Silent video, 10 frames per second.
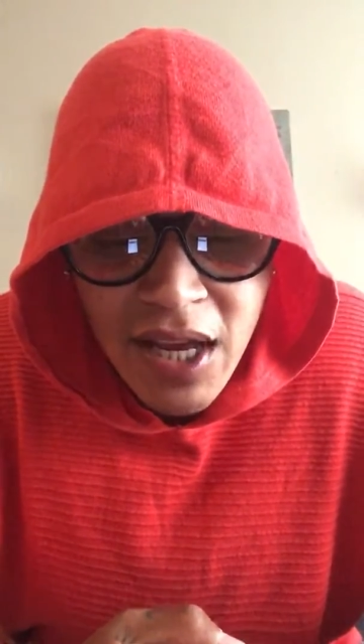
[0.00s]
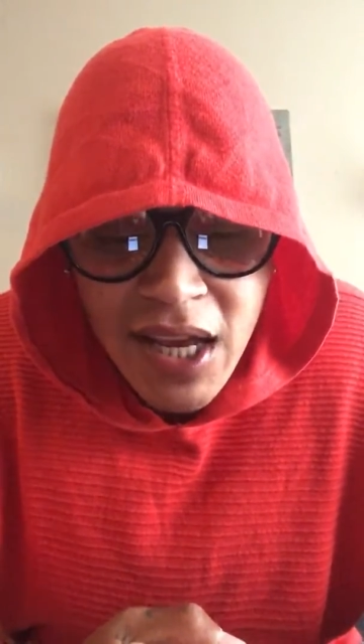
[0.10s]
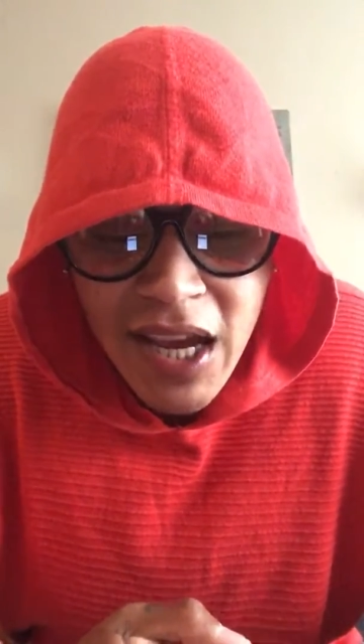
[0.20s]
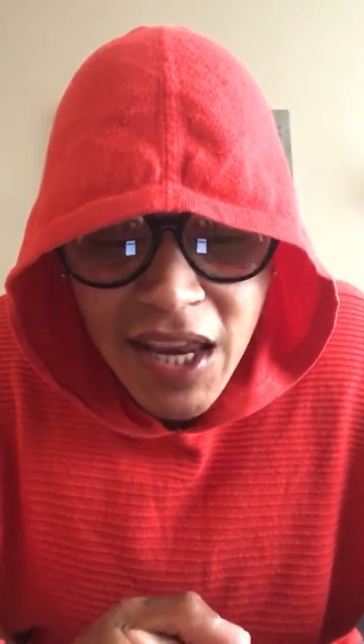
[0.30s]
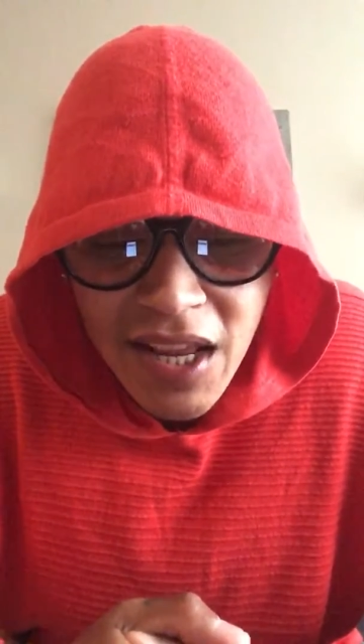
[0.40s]

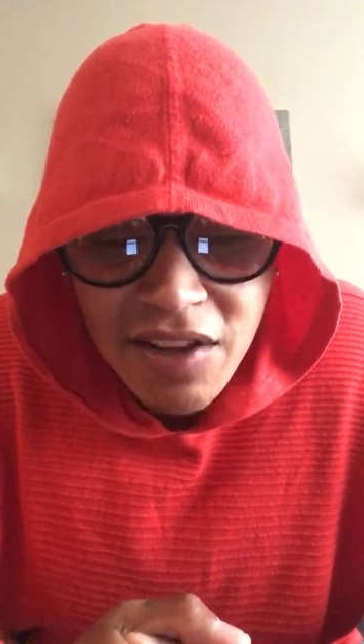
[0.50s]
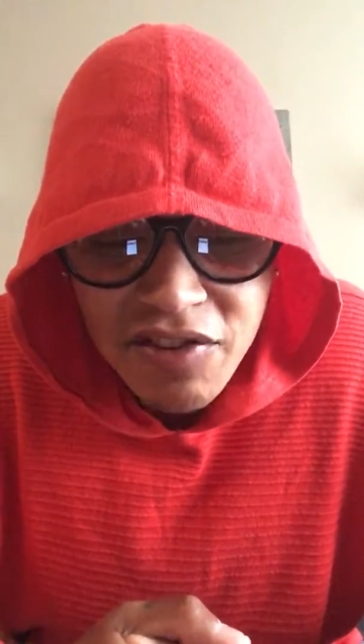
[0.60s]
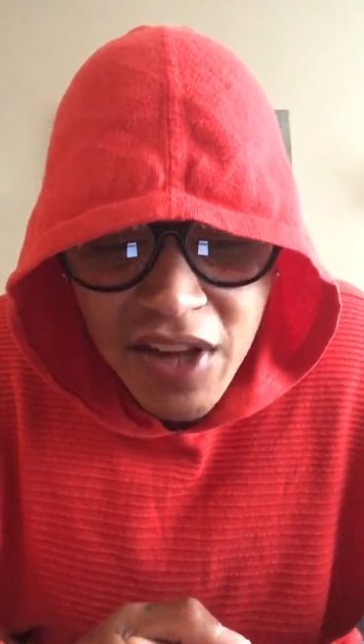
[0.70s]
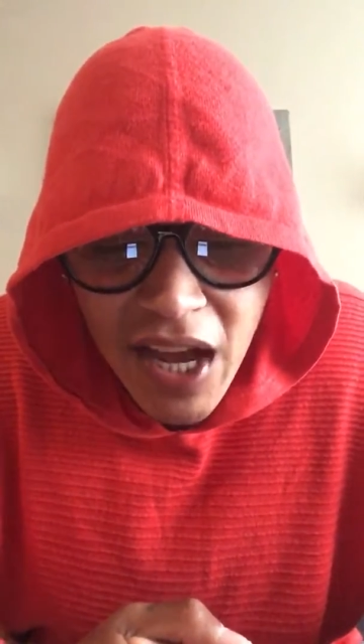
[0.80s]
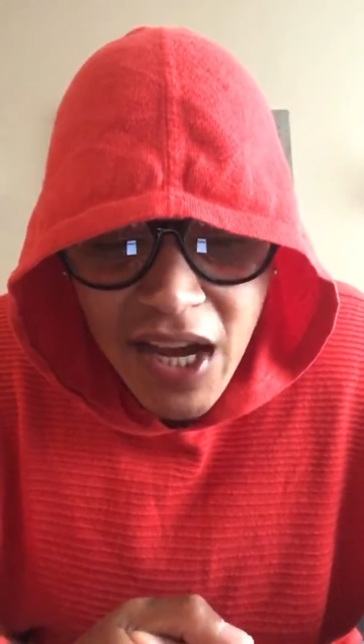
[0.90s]
hitting
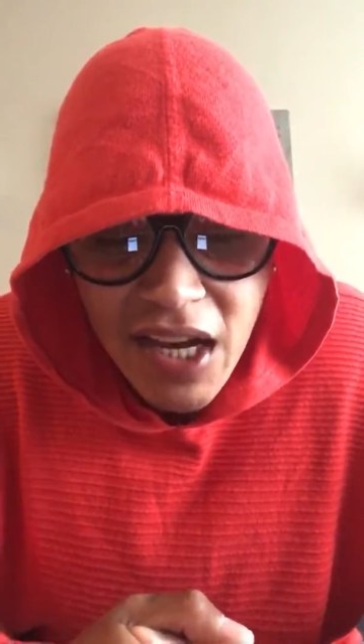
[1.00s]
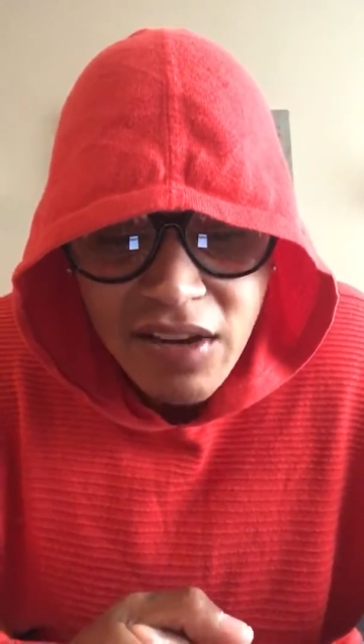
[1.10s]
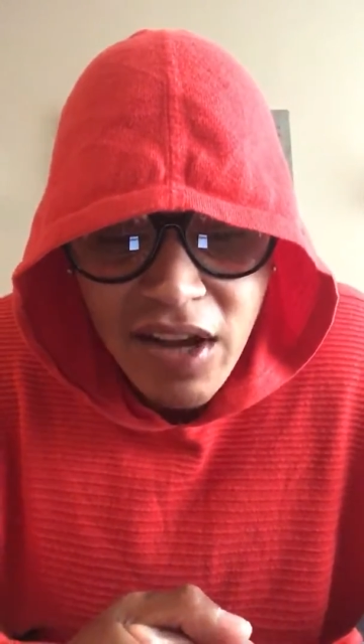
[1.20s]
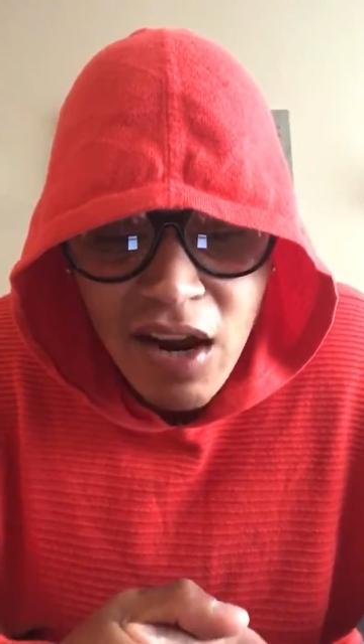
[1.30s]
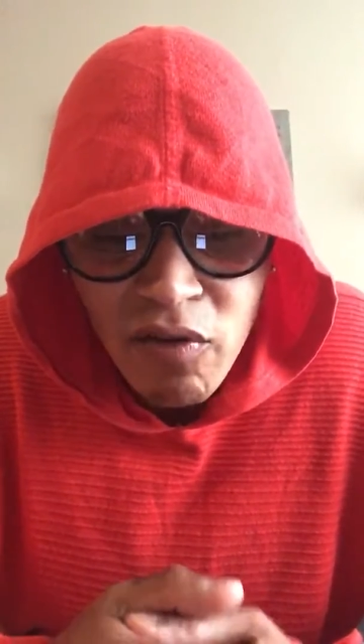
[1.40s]
signs
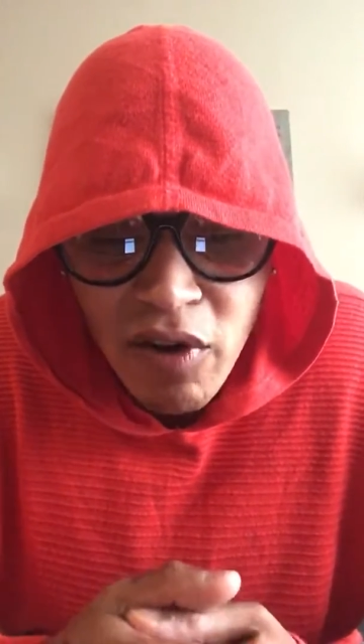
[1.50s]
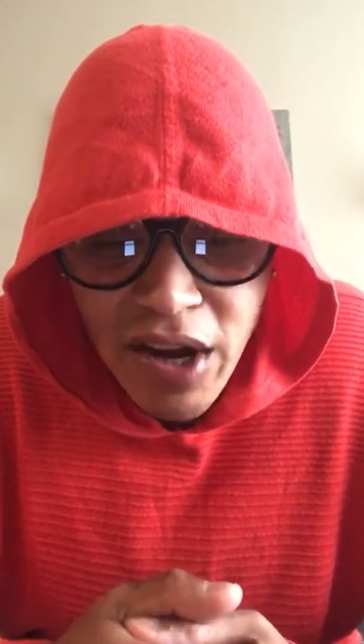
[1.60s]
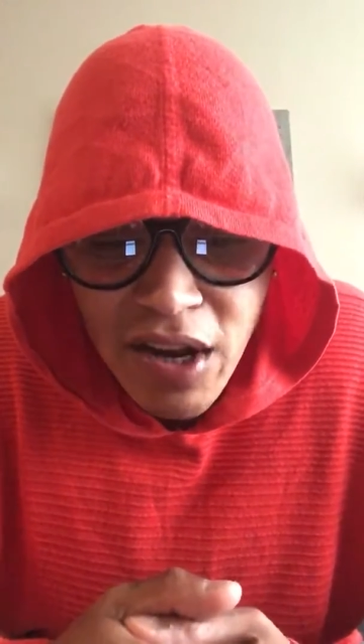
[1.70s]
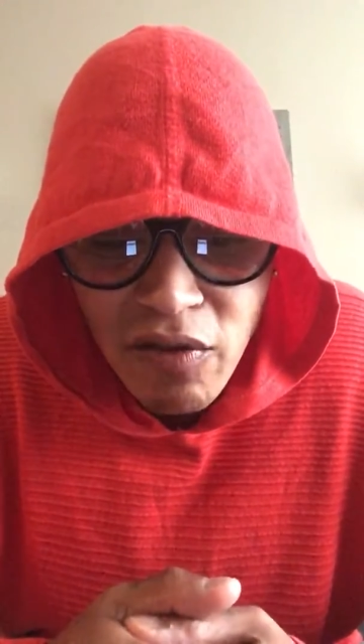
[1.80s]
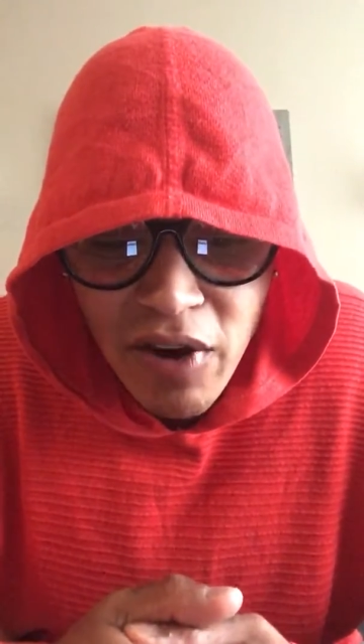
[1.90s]
and
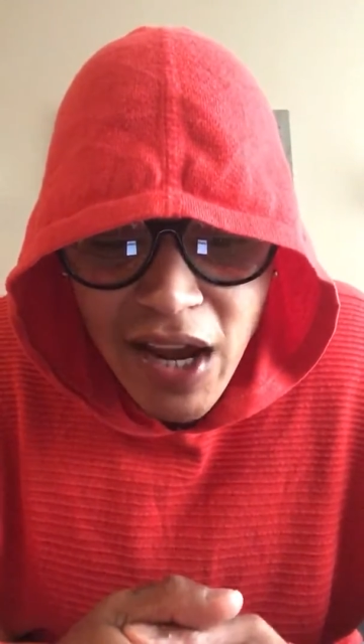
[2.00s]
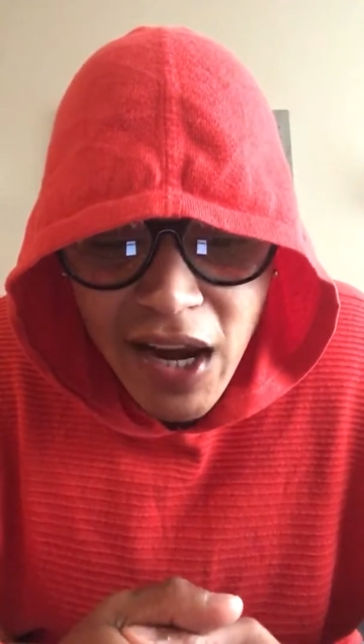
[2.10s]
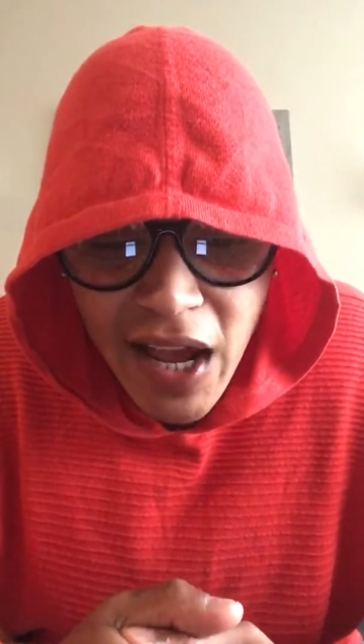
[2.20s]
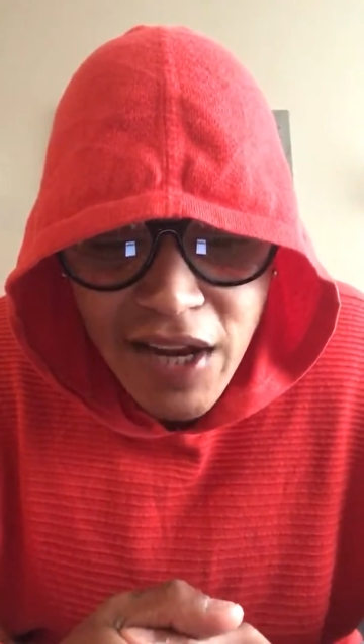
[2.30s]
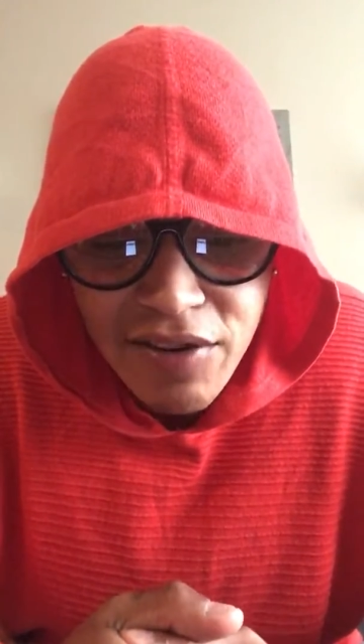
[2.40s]
running red
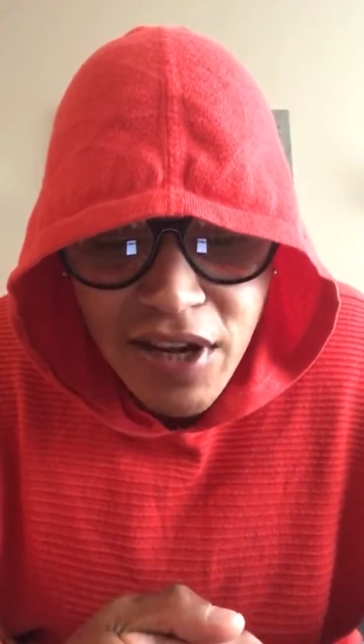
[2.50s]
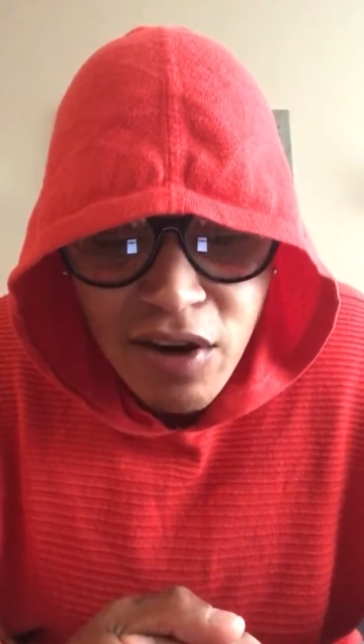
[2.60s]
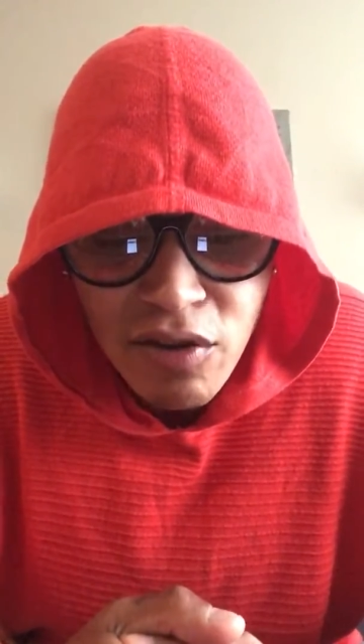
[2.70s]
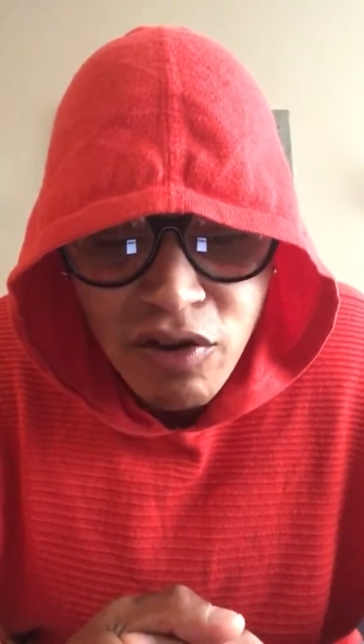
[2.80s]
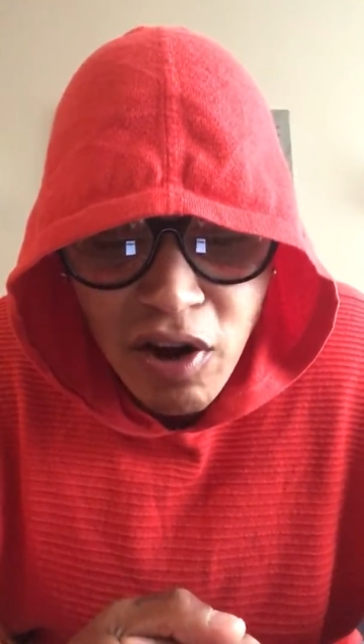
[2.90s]
lights in
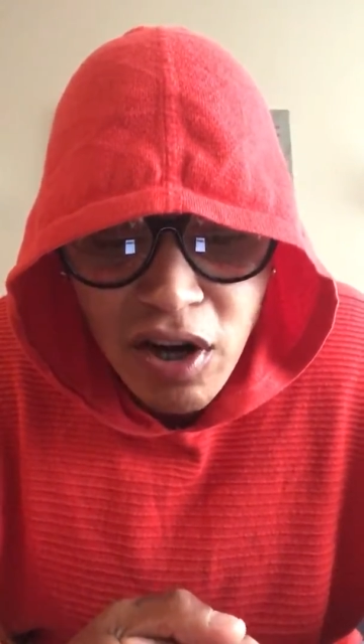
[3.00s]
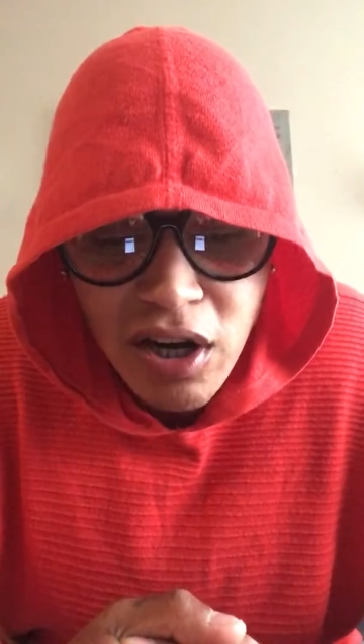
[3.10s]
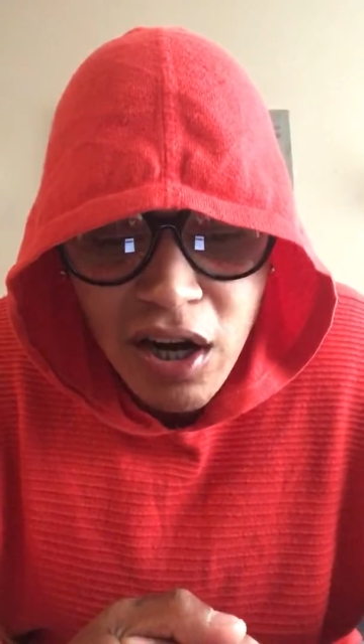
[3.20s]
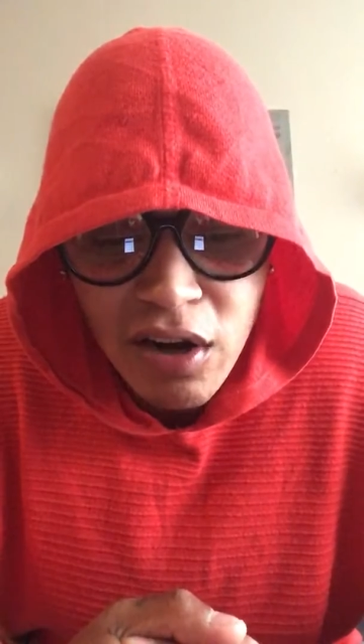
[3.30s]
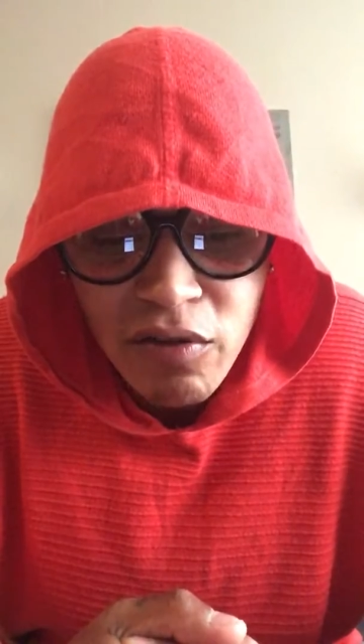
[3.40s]
a dark
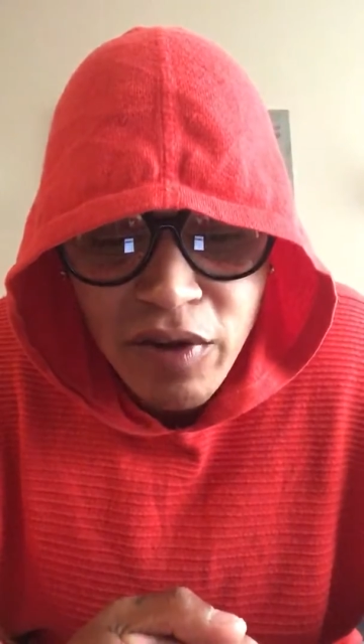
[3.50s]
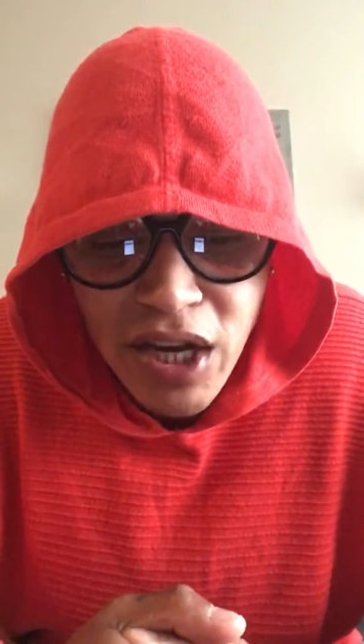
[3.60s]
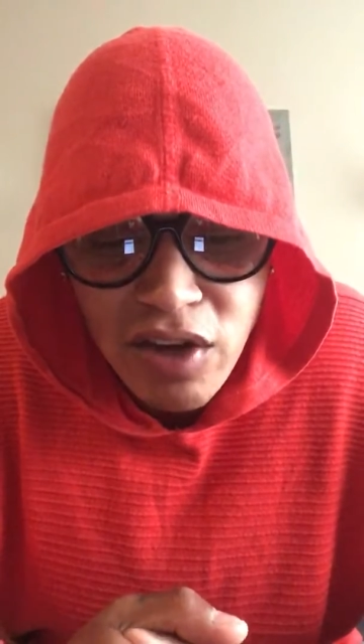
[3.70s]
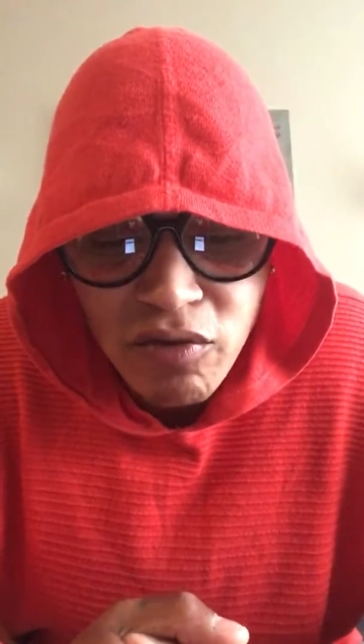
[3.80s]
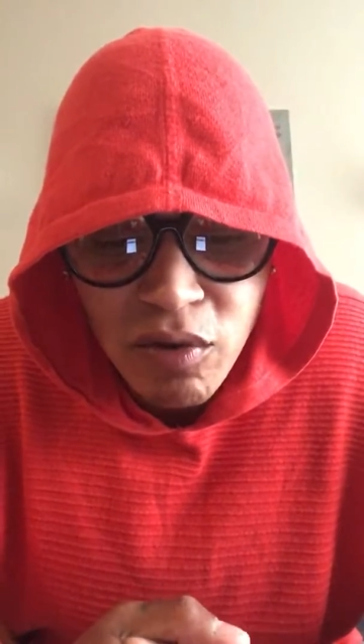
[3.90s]
colored
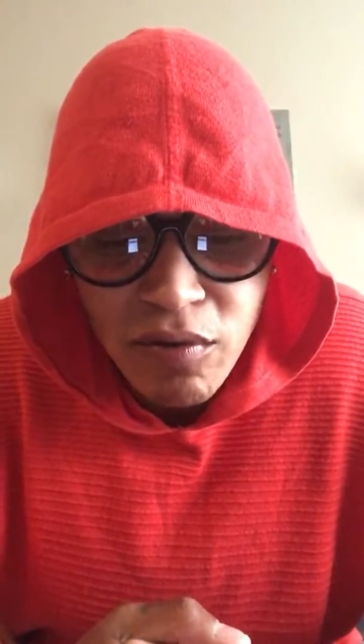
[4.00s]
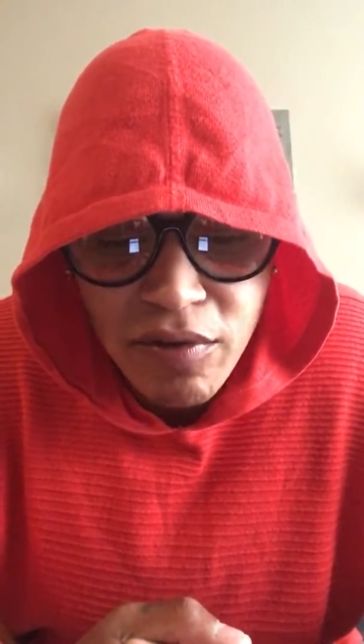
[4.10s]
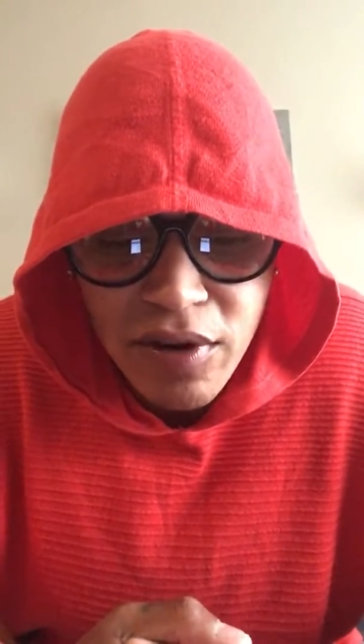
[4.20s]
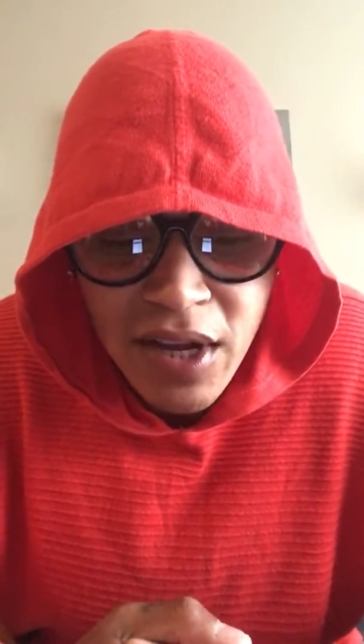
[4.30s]
Range Rover